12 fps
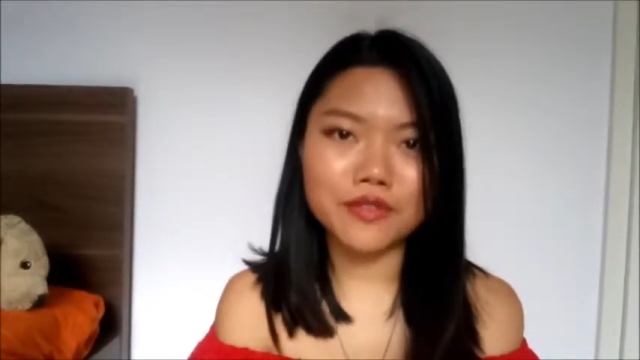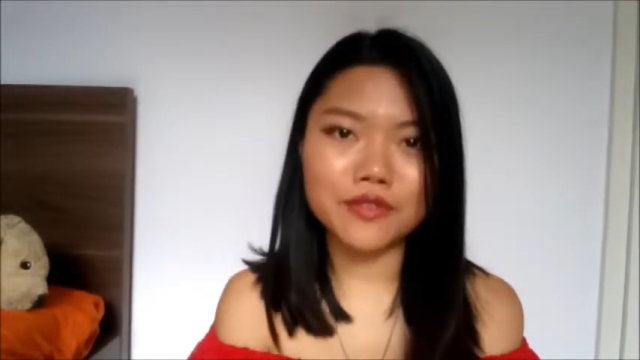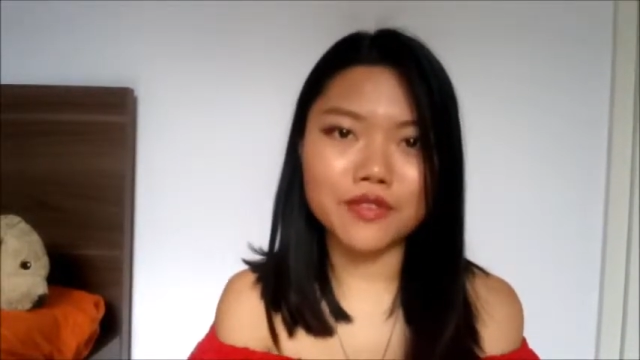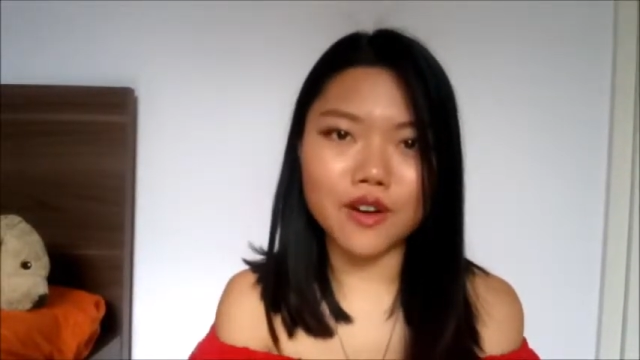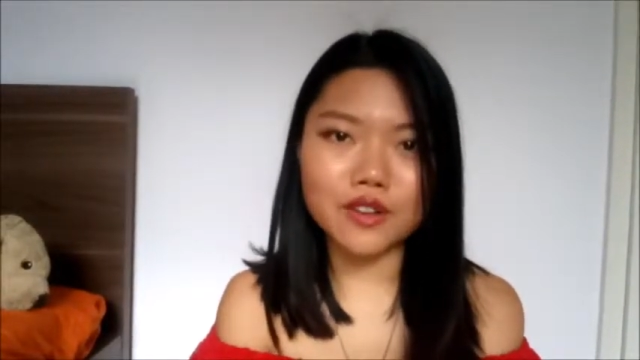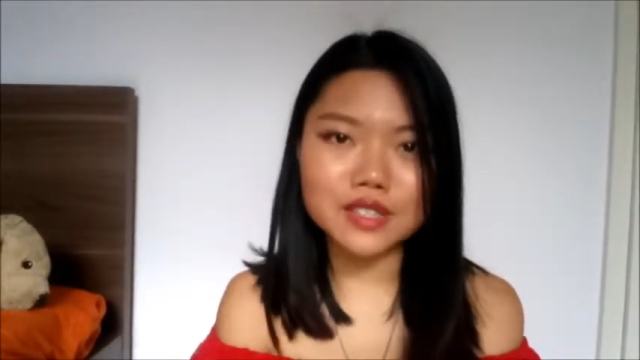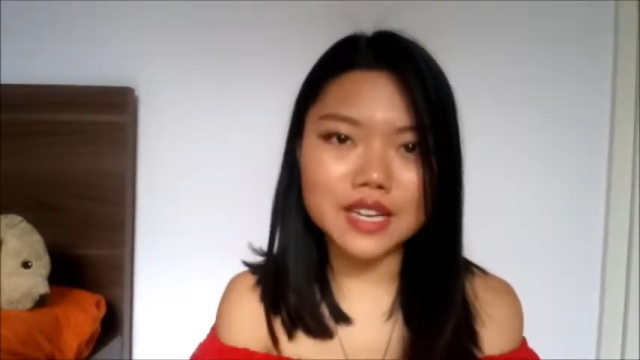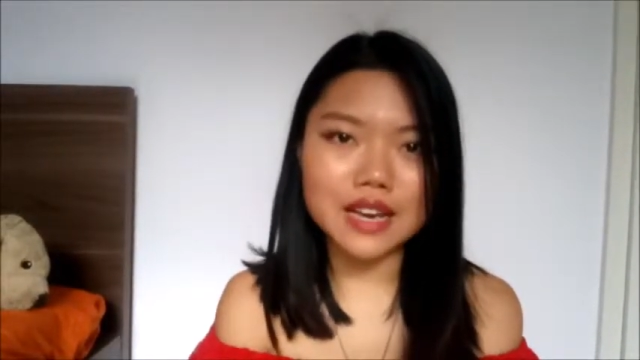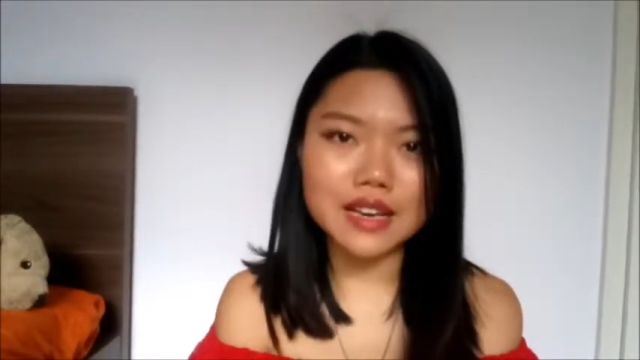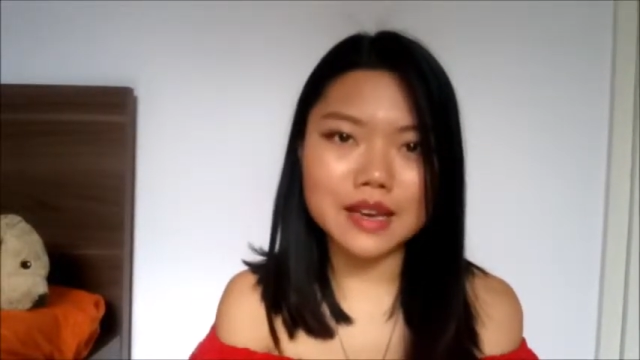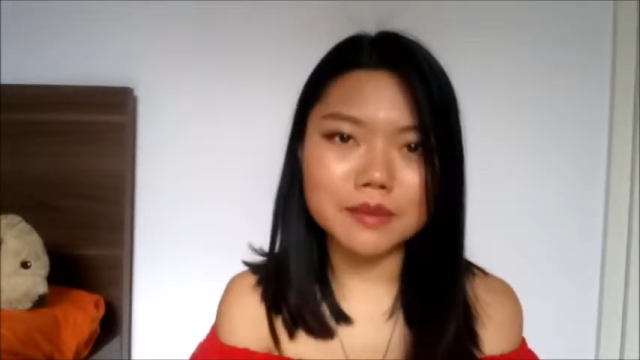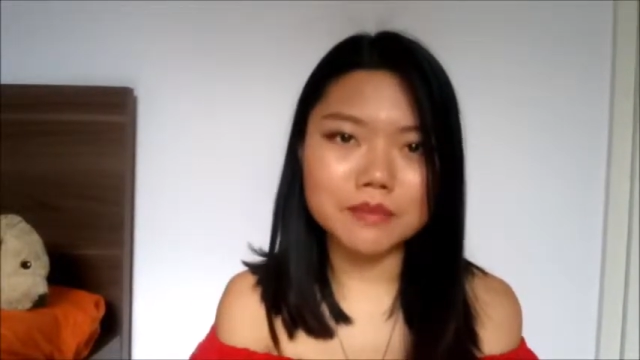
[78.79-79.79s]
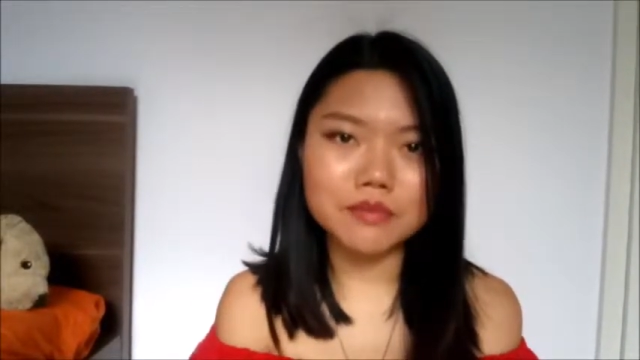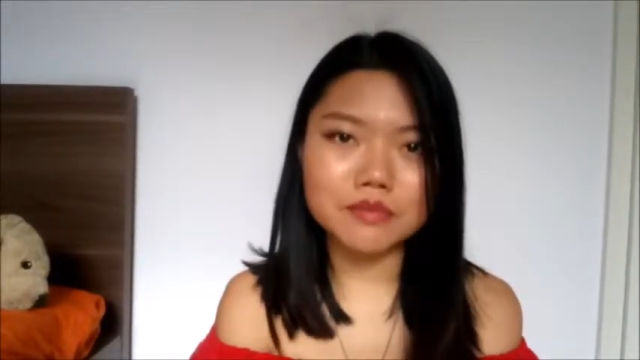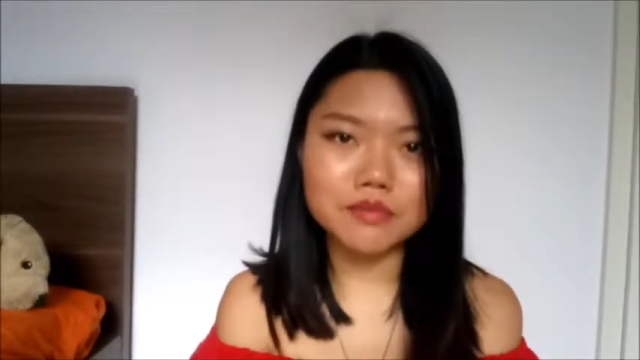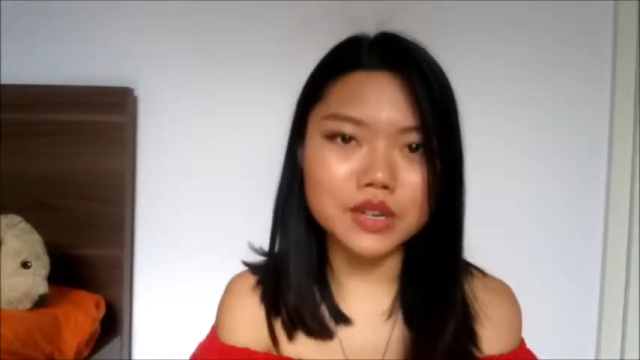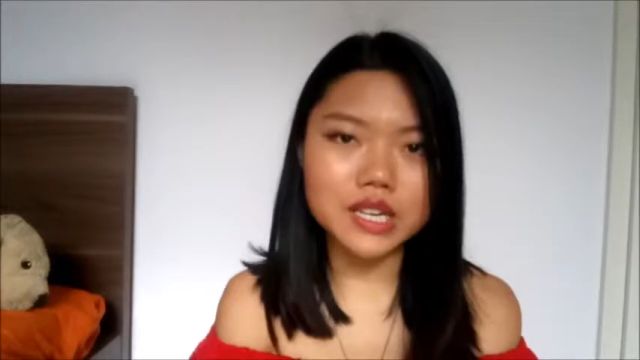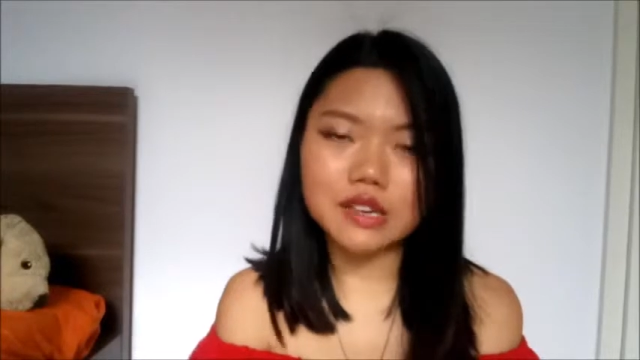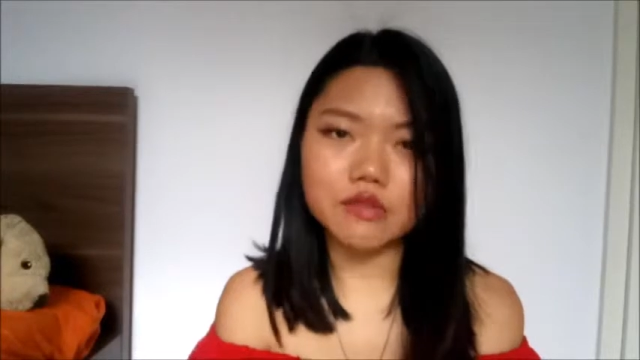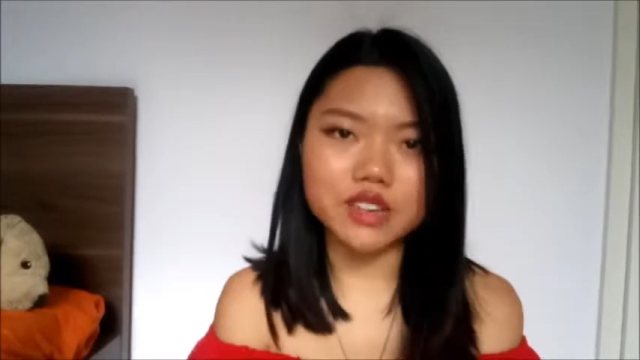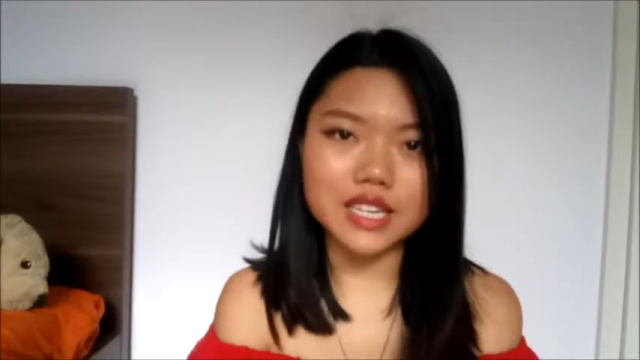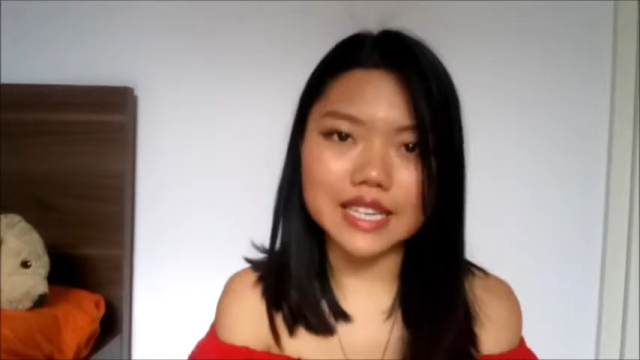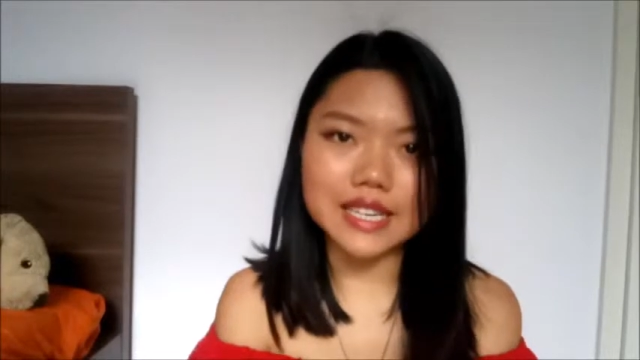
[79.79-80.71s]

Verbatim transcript: thought I am really